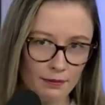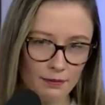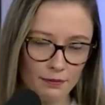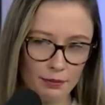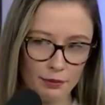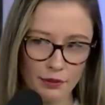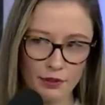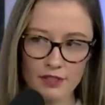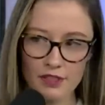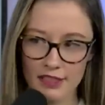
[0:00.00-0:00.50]

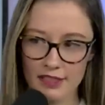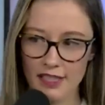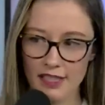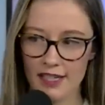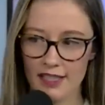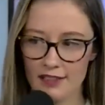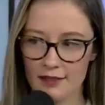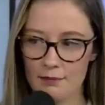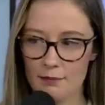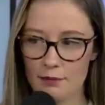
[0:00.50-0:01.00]

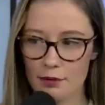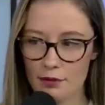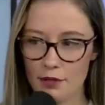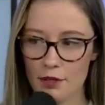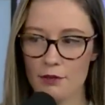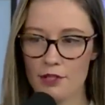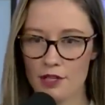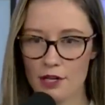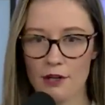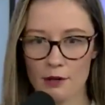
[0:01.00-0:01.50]
Brooklynite
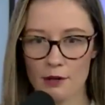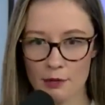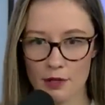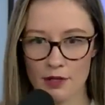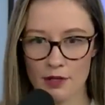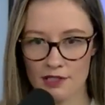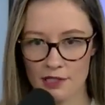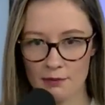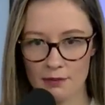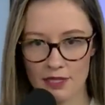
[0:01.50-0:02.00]
pro yoga
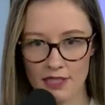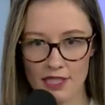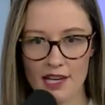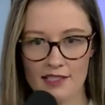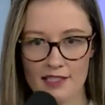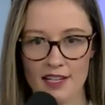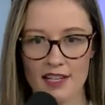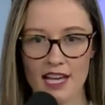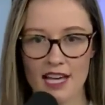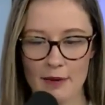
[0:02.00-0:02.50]
person, but
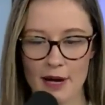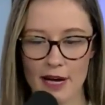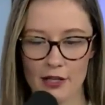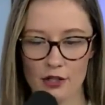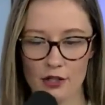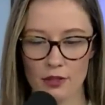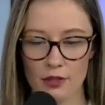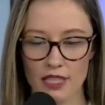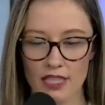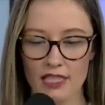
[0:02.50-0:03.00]
yes, I am
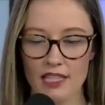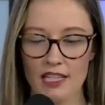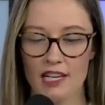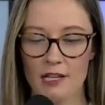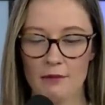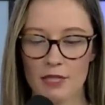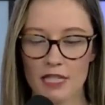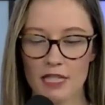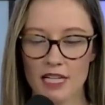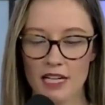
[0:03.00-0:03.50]
actually
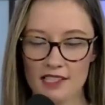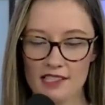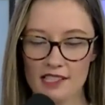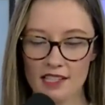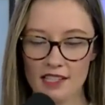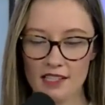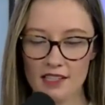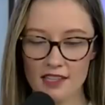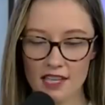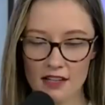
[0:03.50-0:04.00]
because
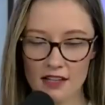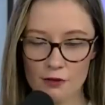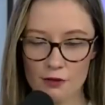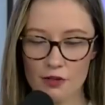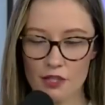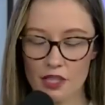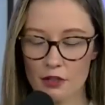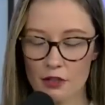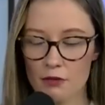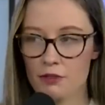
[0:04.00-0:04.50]
they
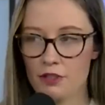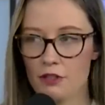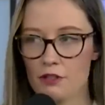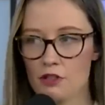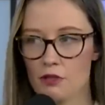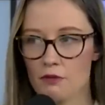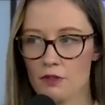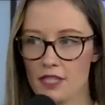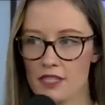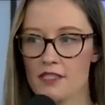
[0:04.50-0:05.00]
there's
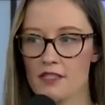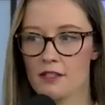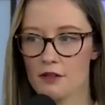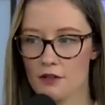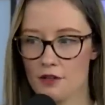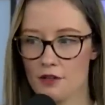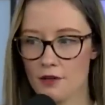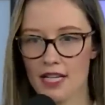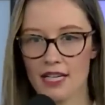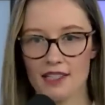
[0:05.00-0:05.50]
a reason they're
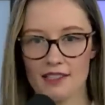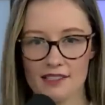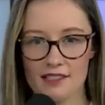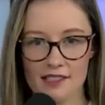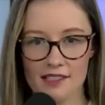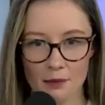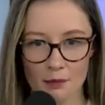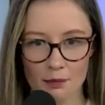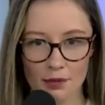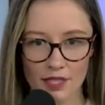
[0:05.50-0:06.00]
doing it in
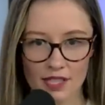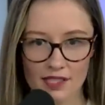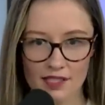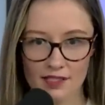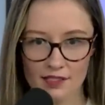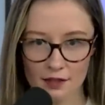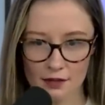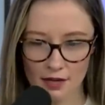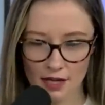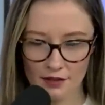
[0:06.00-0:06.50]
some
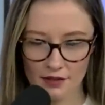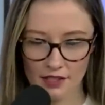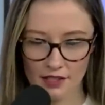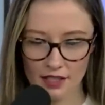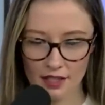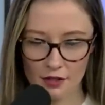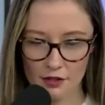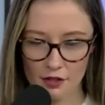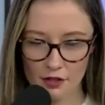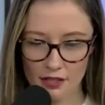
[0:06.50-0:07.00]
prisons throughout the
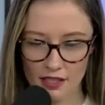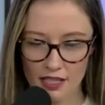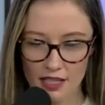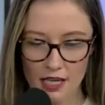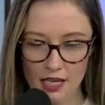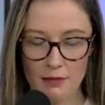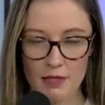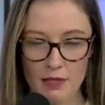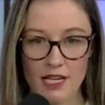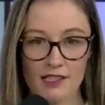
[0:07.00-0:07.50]
country
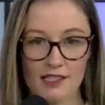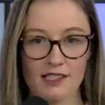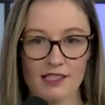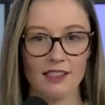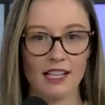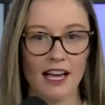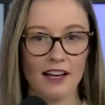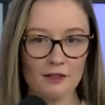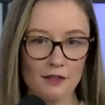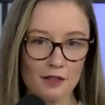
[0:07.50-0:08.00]
because it
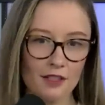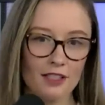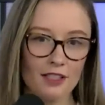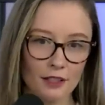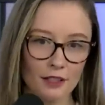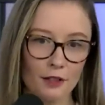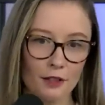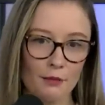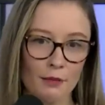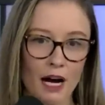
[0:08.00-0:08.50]
allows you to
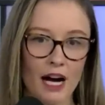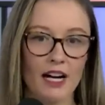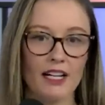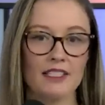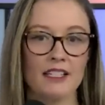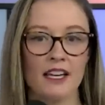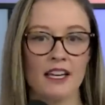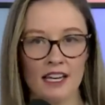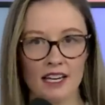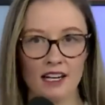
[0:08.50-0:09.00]
clear your
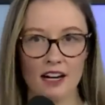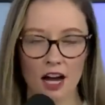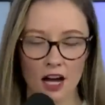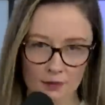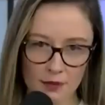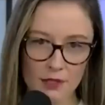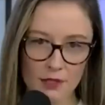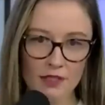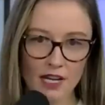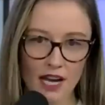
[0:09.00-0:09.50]
mind, it
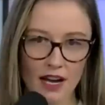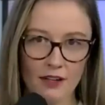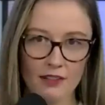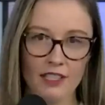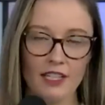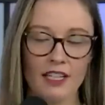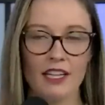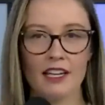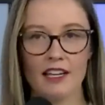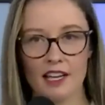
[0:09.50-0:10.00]
calms you down,
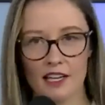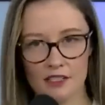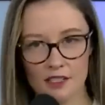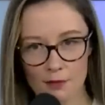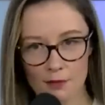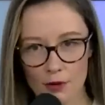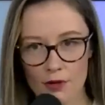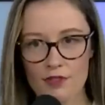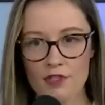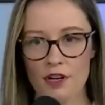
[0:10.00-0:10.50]
it gets you
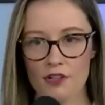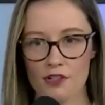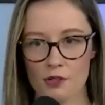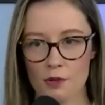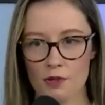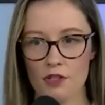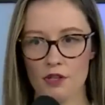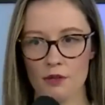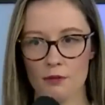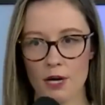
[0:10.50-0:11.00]
more in touch
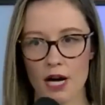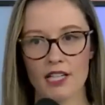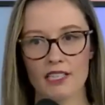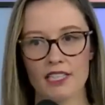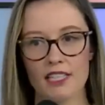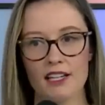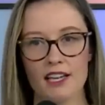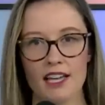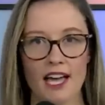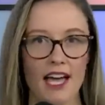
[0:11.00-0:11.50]
with your
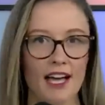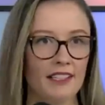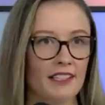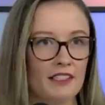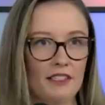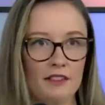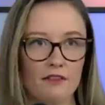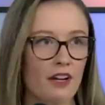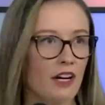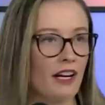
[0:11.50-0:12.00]
body, and
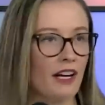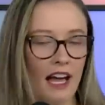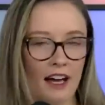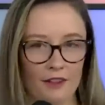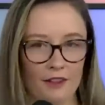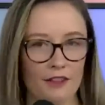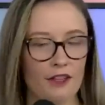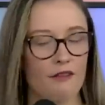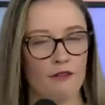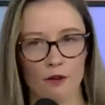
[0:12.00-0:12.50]
it's a very
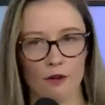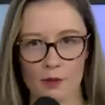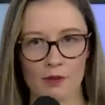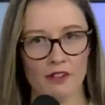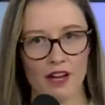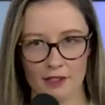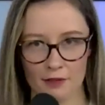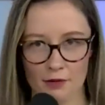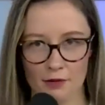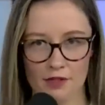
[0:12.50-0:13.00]
healthy form of
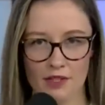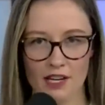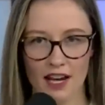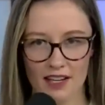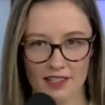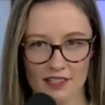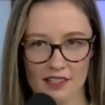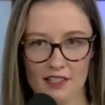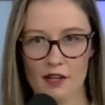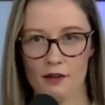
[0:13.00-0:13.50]

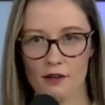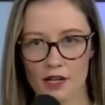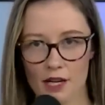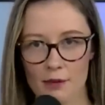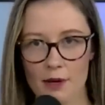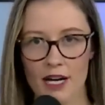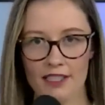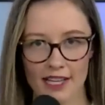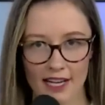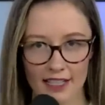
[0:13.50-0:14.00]
exercise. So
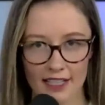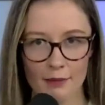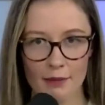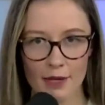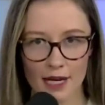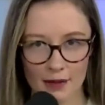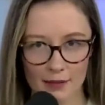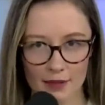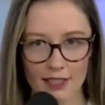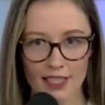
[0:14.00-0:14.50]
come on,
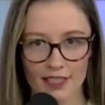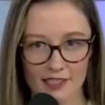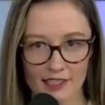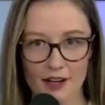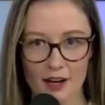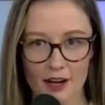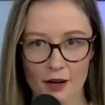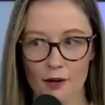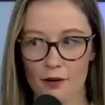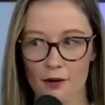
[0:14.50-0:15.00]
Alabama, let's
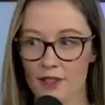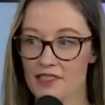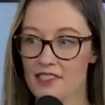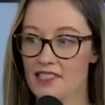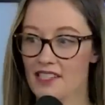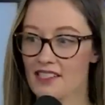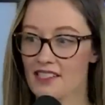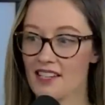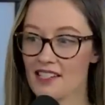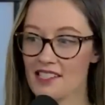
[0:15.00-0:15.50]
go. It's
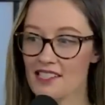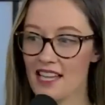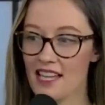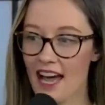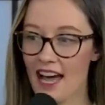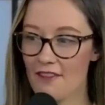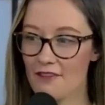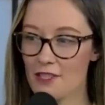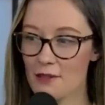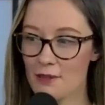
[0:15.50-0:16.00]
it doesn't
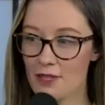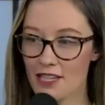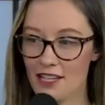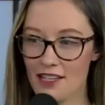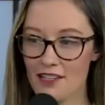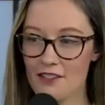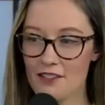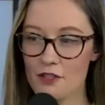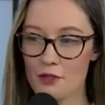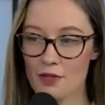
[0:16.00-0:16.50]
have to be
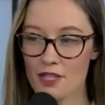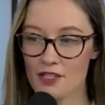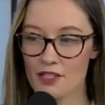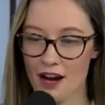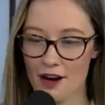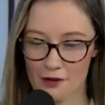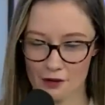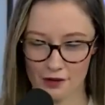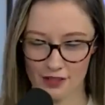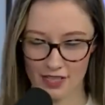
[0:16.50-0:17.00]
Hindu
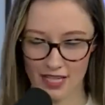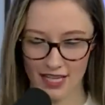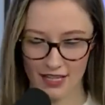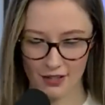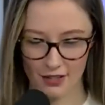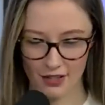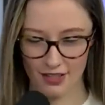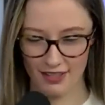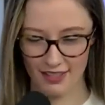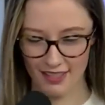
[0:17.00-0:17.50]

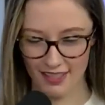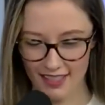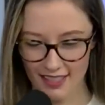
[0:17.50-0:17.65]
indoctrination.